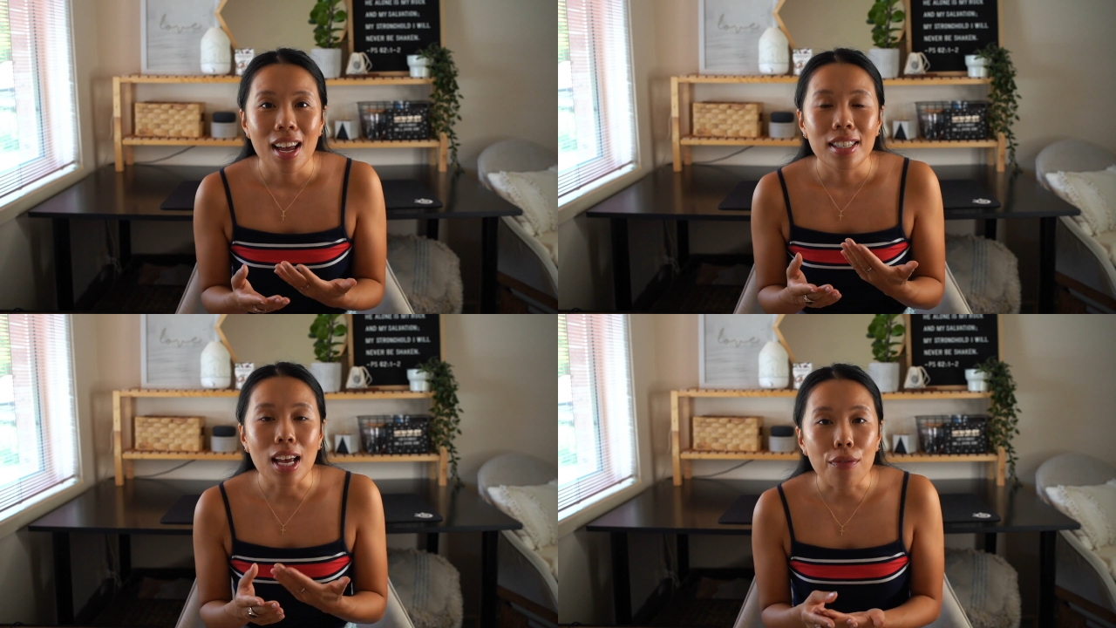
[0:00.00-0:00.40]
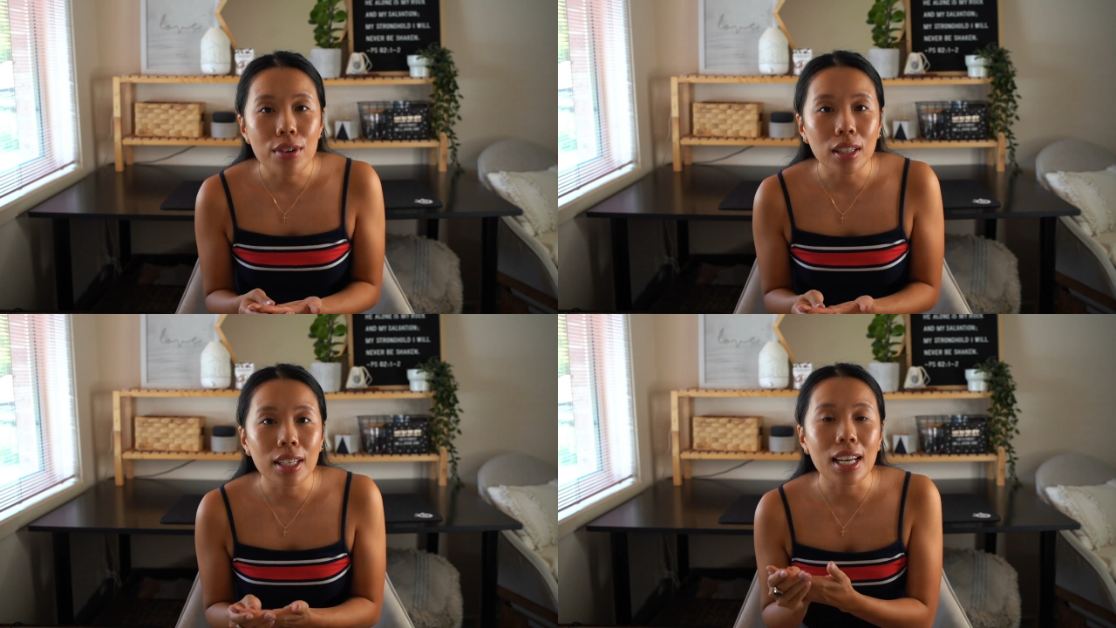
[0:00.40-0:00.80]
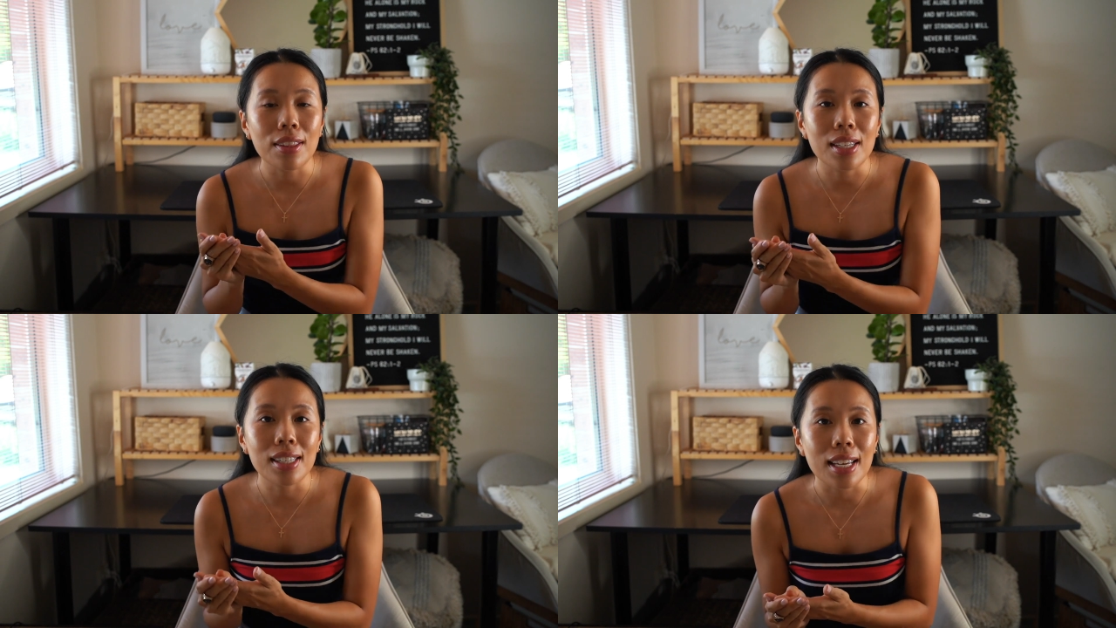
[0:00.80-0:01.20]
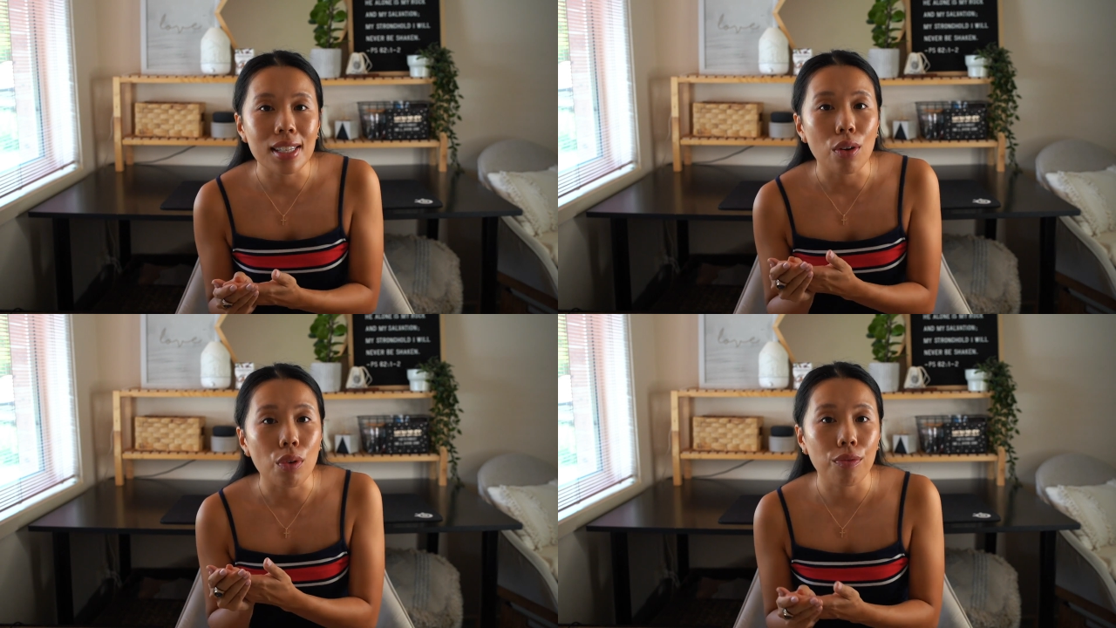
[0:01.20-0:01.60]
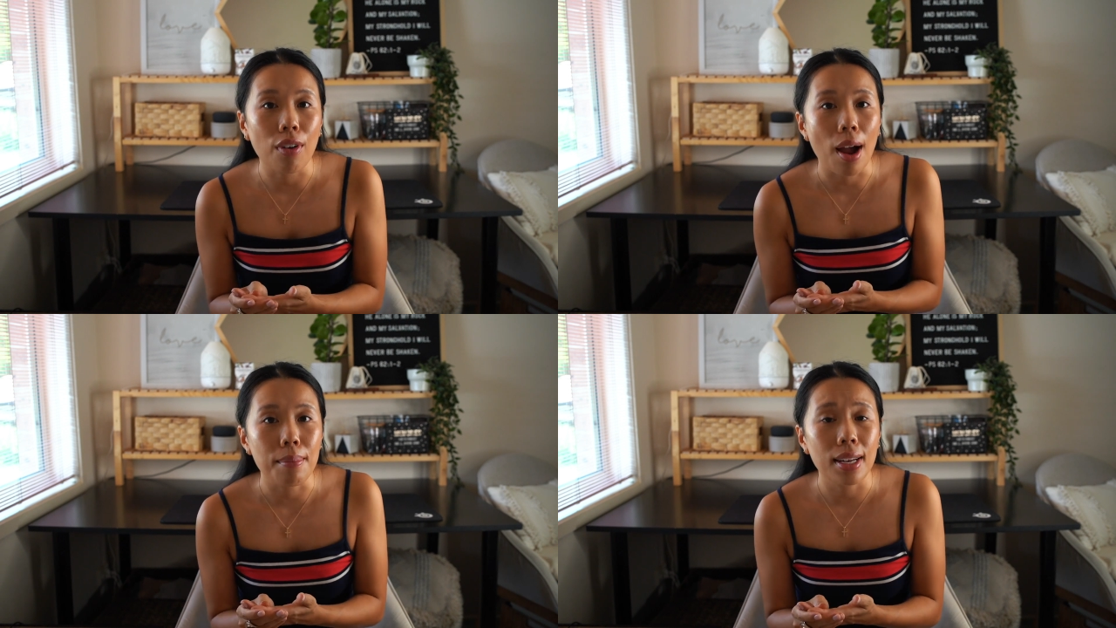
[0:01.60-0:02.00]
definitely in the season of
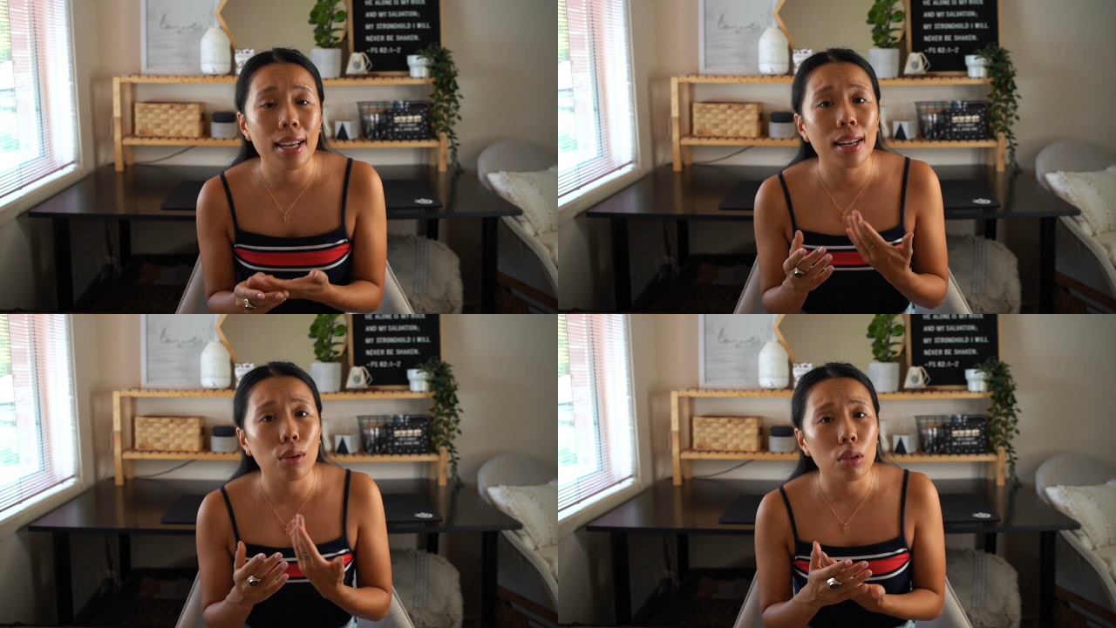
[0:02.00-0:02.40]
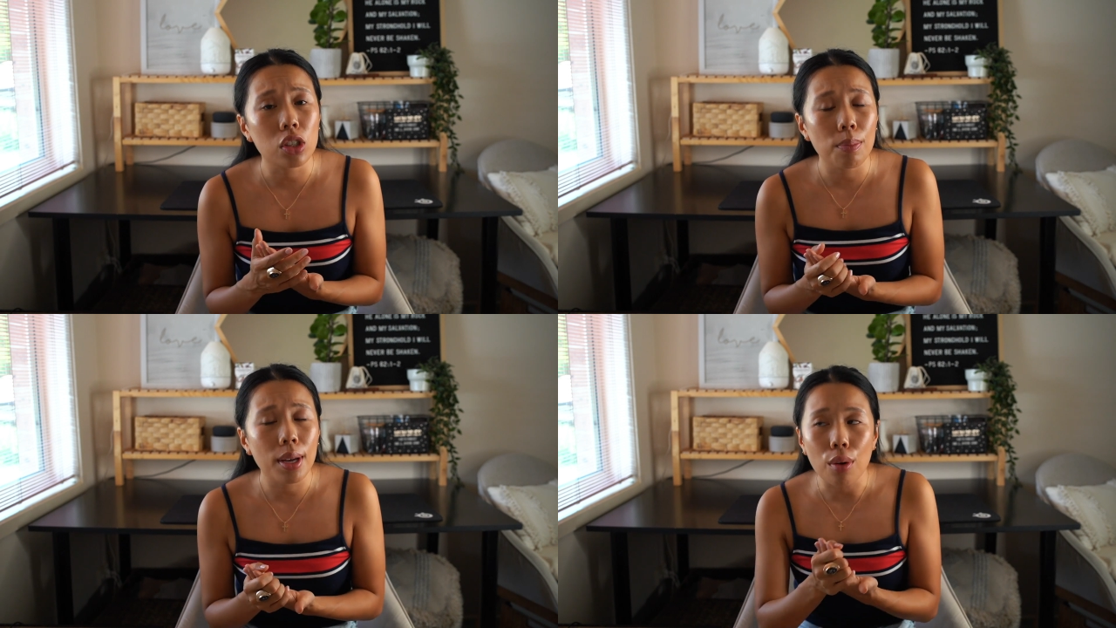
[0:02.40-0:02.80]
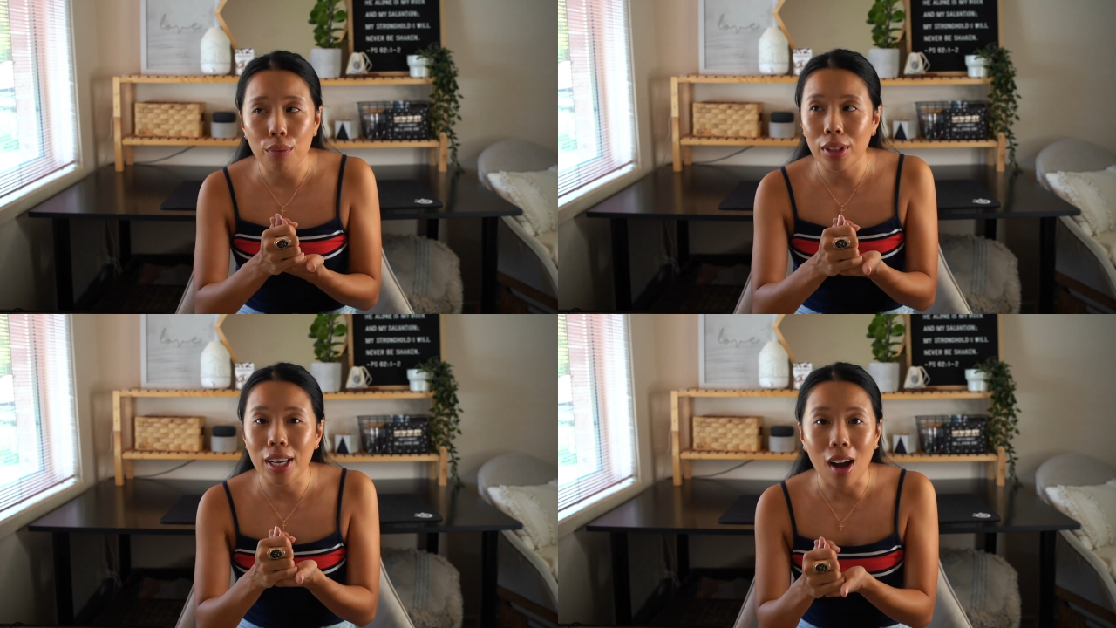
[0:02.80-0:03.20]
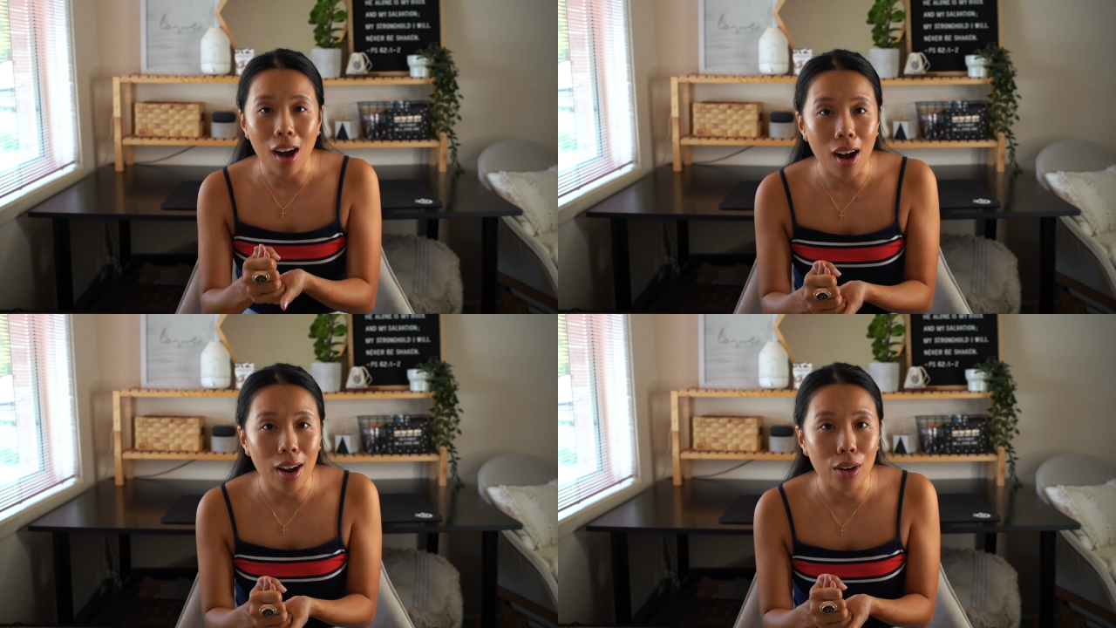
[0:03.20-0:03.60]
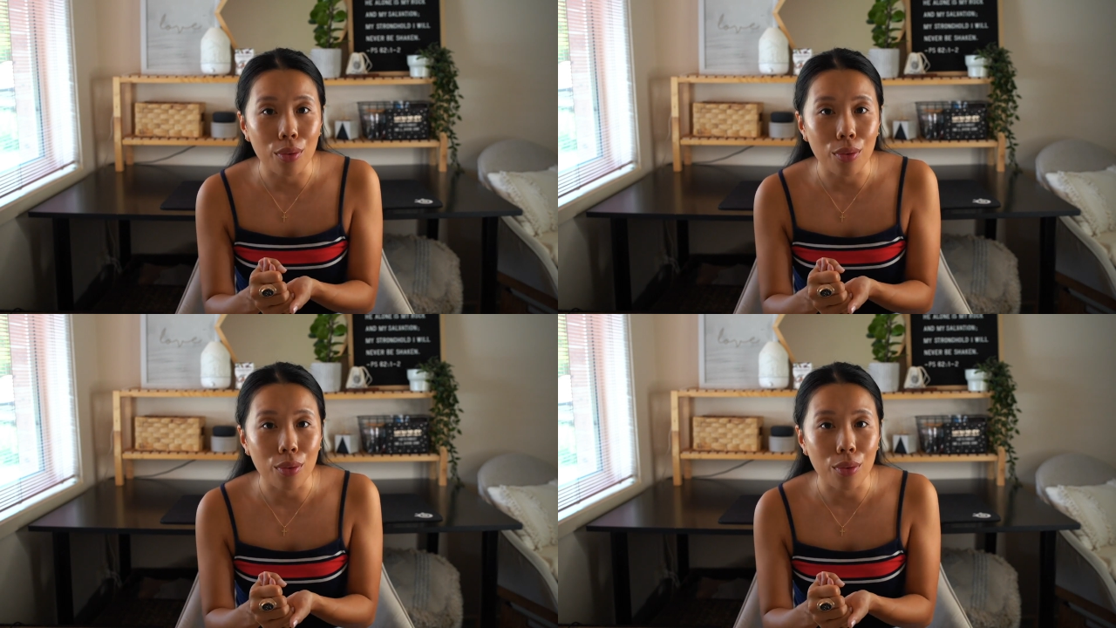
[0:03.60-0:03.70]
refinement, it can also be a really hard,